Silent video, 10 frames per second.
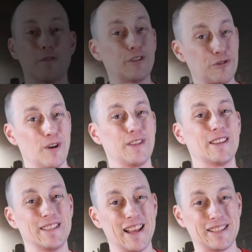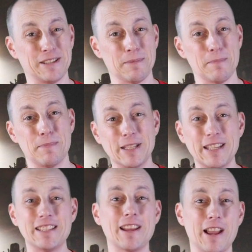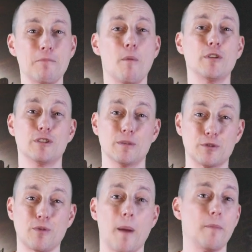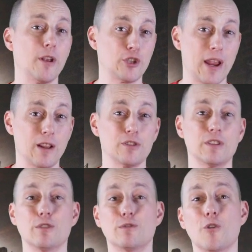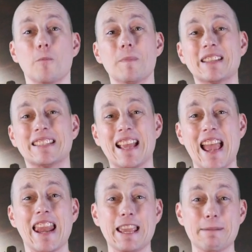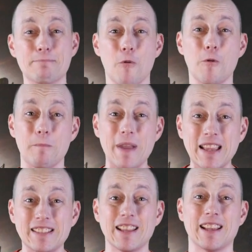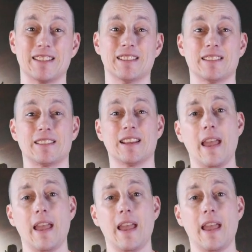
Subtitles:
you're enjoying this lesson, please take a moment to subscribe to my channel so that you don't miss any more bass lessons.